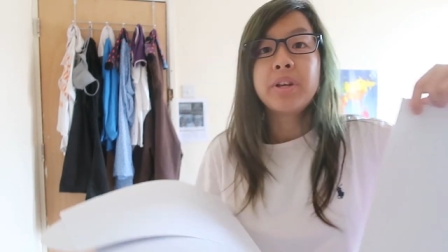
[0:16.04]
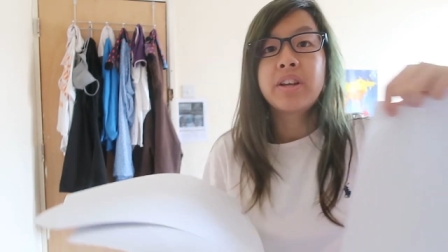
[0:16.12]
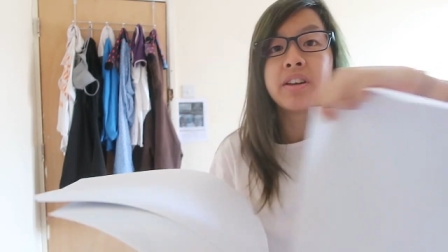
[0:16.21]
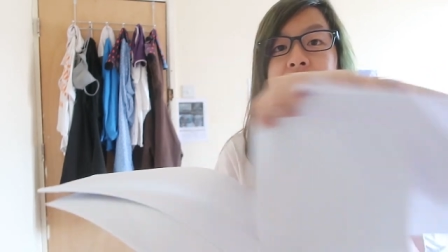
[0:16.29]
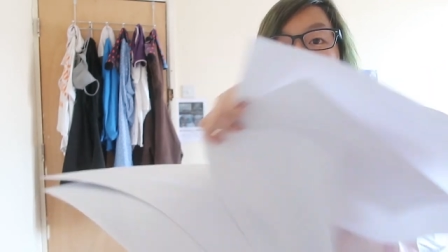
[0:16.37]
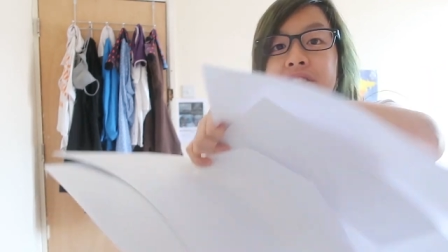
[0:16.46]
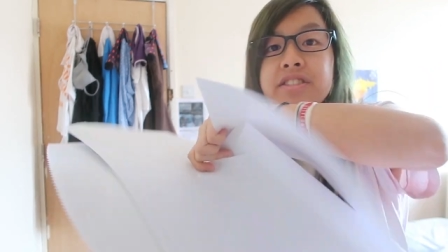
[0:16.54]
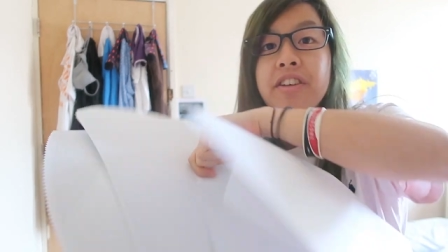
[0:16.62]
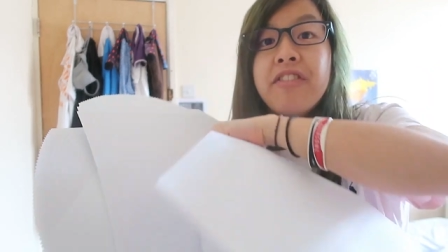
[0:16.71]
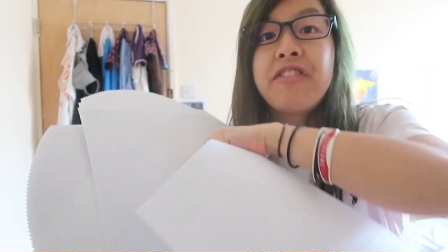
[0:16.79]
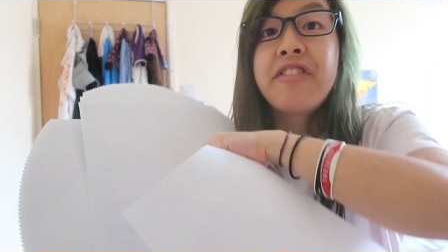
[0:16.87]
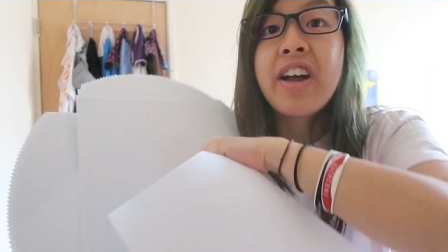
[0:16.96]
Because it's a
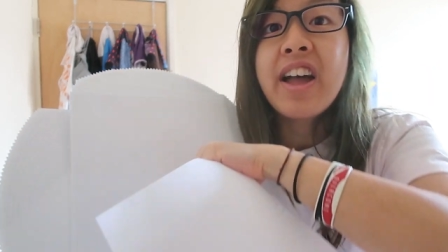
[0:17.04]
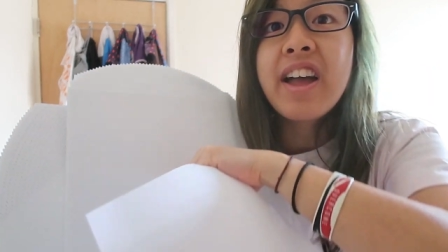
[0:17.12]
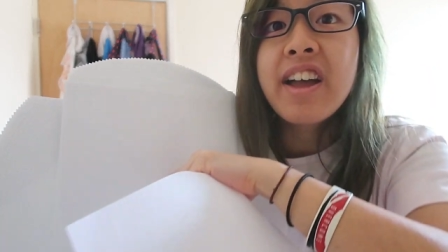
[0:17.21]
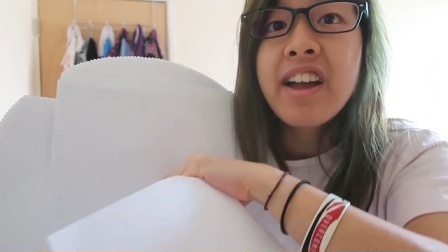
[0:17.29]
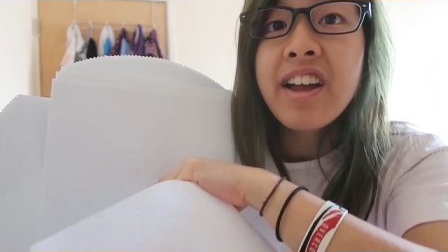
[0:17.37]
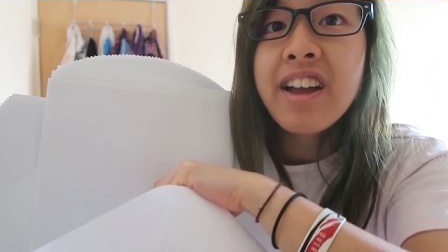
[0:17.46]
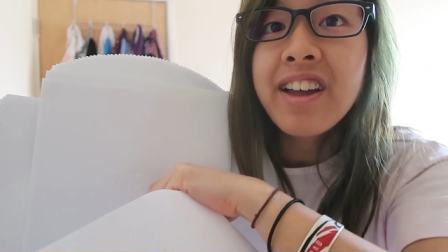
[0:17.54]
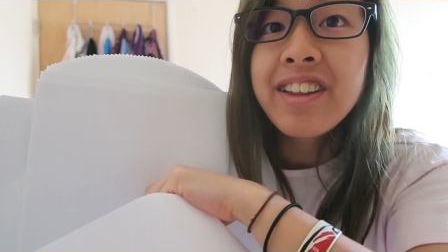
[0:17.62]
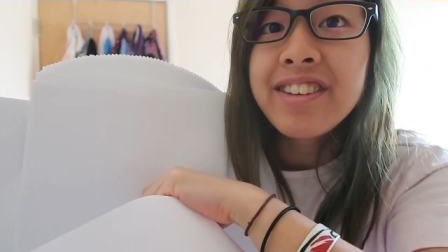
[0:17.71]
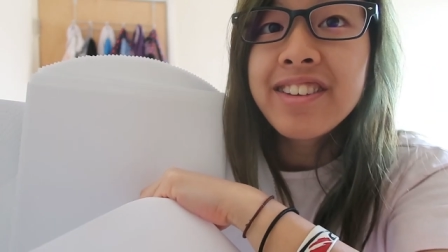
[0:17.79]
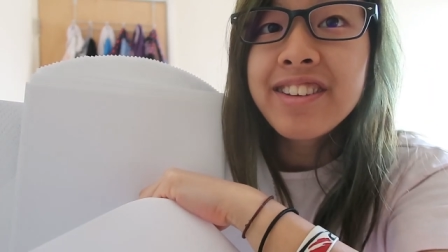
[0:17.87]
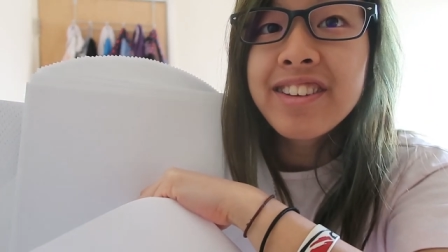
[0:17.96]

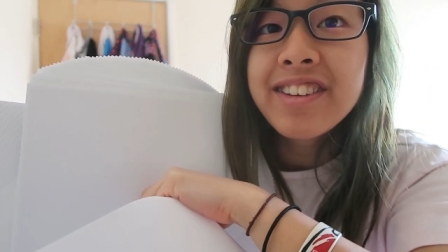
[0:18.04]
fan.